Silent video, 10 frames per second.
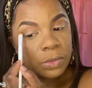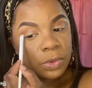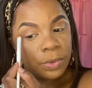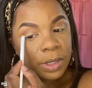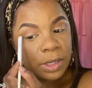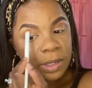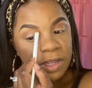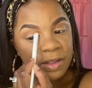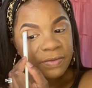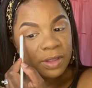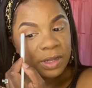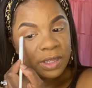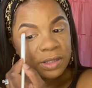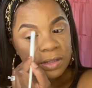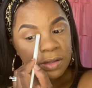We're going to leave the
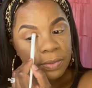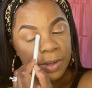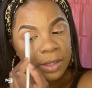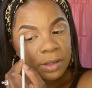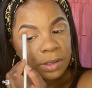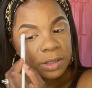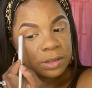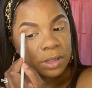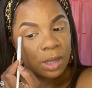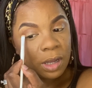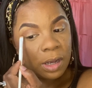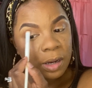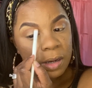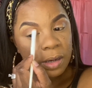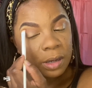lids the way the lids
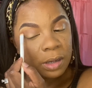are.